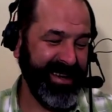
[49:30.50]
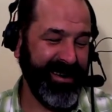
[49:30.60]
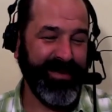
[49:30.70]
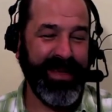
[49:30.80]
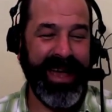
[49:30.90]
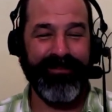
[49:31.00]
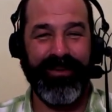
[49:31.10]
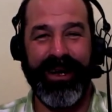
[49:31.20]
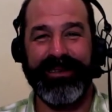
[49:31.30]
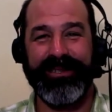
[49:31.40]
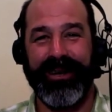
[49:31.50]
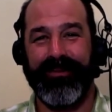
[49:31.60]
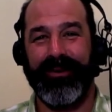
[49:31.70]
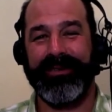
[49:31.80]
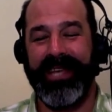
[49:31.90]
on that bright and
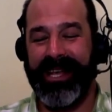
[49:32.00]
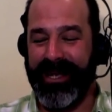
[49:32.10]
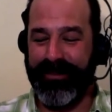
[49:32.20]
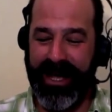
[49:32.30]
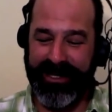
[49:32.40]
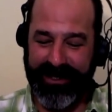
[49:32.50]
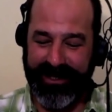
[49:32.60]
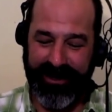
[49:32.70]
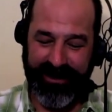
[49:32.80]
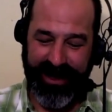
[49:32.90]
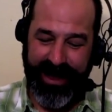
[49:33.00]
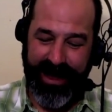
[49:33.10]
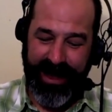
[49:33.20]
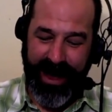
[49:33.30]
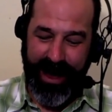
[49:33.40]
cheerful and slightly obnoxious note,
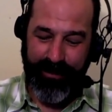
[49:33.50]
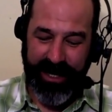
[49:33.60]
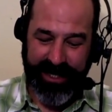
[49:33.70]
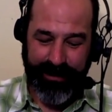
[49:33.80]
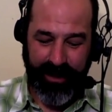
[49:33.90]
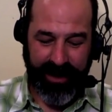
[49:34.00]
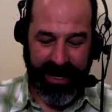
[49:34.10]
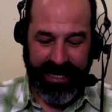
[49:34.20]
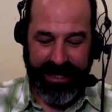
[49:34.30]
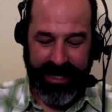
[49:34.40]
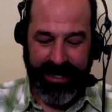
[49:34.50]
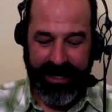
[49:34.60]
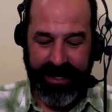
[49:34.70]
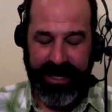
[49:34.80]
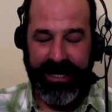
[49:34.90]
uh, PC per anything,
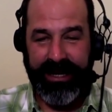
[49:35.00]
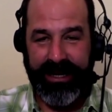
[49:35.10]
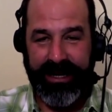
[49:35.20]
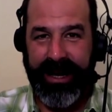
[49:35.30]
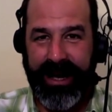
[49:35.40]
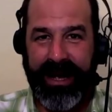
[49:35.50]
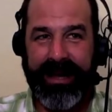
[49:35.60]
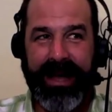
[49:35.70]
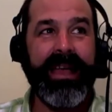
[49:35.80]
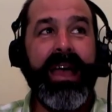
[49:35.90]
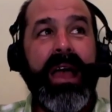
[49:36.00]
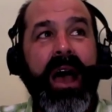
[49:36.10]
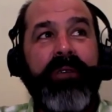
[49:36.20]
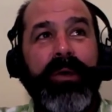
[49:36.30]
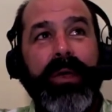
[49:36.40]
uh, any, I, I,
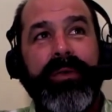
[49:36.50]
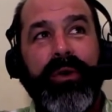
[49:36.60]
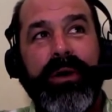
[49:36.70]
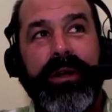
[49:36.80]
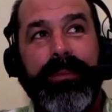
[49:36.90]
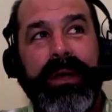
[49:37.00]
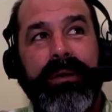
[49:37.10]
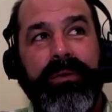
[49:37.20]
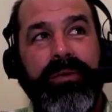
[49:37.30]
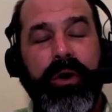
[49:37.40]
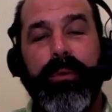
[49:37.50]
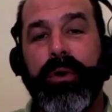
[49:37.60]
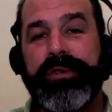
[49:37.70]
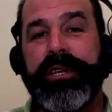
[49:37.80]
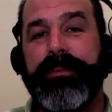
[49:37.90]
I, feel like there are going to be no
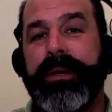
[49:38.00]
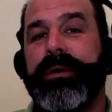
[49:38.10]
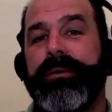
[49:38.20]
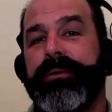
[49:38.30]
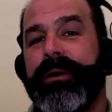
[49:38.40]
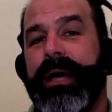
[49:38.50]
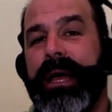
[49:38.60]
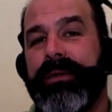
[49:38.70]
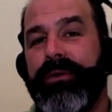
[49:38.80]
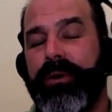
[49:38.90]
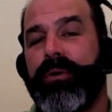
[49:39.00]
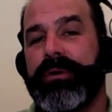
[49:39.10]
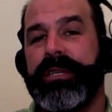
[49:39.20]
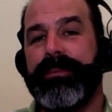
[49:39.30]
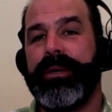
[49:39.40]
more GPU and no more
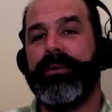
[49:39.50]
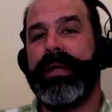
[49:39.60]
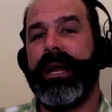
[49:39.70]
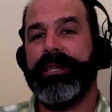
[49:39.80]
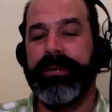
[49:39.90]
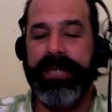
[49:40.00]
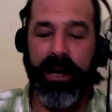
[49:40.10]
CPU announcements.